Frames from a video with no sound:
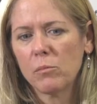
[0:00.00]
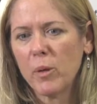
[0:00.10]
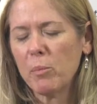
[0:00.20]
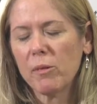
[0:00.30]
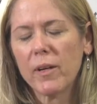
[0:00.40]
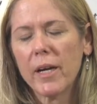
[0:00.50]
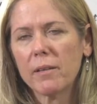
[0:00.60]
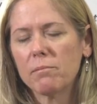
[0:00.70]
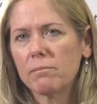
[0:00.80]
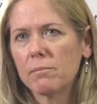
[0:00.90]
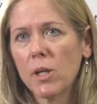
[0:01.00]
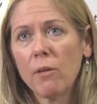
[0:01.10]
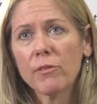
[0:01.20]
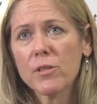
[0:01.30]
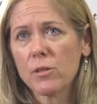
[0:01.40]
provide
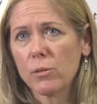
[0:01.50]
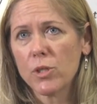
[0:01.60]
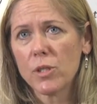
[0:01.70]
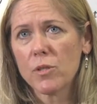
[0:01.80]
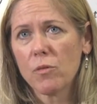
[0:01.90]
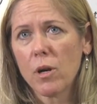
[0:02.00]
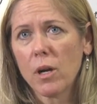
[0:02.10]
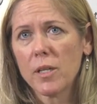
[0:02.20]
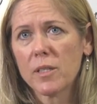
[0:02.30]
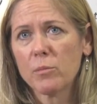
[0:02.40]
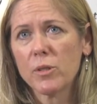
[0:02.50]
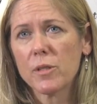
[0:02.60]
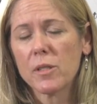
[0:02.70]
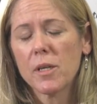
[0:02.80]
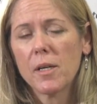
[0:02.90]
comfort solutions for our
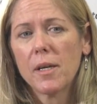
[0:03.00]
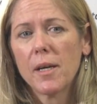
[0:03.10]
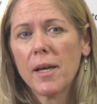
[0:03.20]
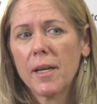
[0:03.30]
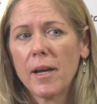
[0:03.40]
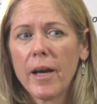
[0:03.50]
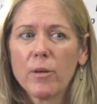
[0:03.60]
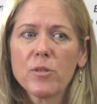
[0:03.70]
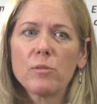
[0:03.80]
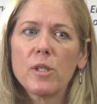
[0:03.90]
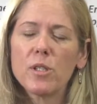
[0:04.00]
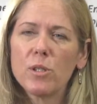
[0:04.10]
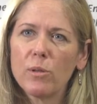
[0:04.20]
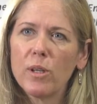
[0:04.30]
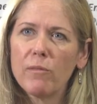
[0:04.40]
customers, and I also need
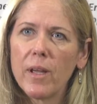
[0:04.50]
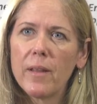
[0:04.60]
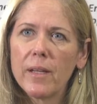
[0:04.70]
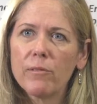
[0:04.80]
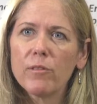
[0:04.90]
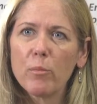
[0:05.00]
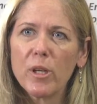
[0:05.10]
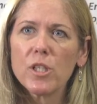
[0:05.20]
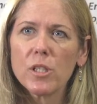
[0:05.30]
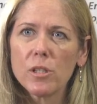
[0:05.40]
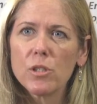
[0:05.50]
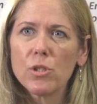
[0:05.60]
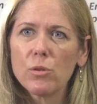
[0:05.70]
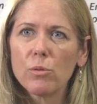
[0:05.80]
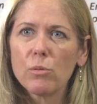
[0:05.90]
to convey that information
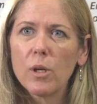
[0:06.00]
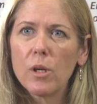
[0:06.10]
to